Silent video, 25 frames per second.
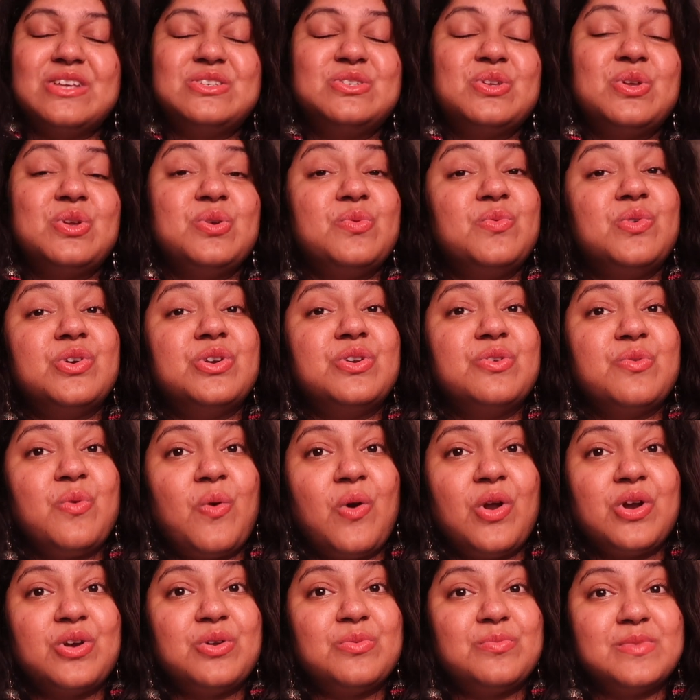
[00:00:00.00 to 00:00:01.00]
so you wouldn't
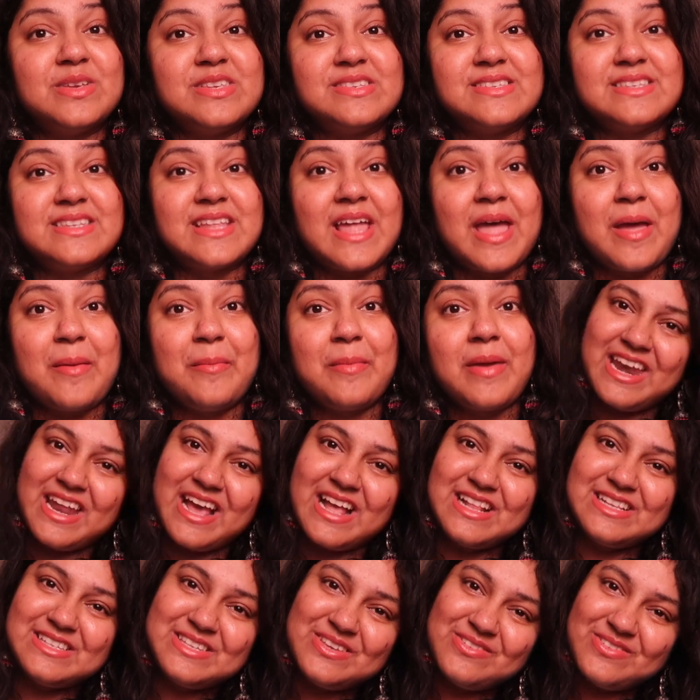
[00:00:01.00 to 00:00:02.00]
want to miss them. And
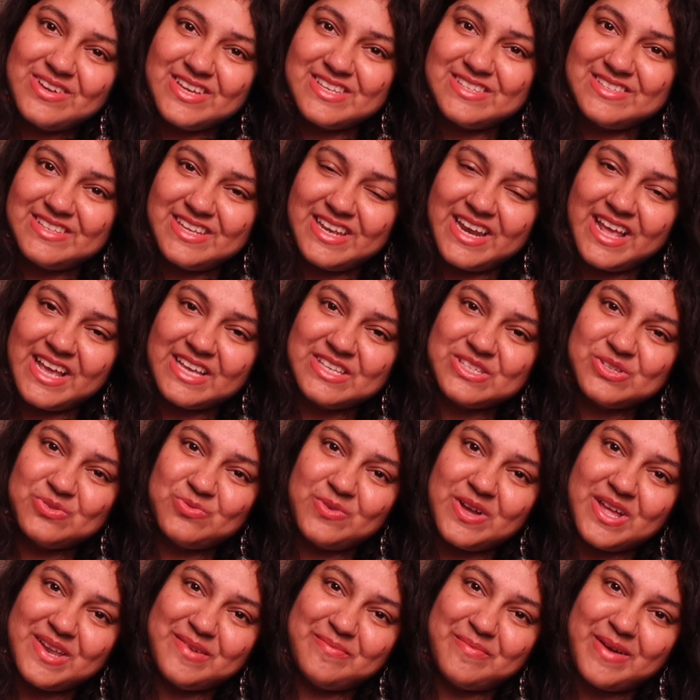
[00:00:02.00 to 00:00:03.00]
I'll see you guys in the next
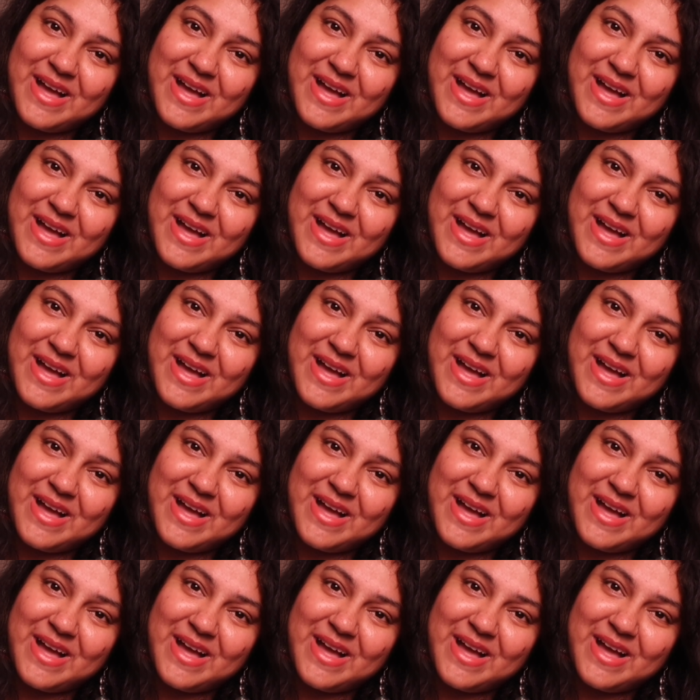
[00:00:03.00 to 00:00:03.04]
one.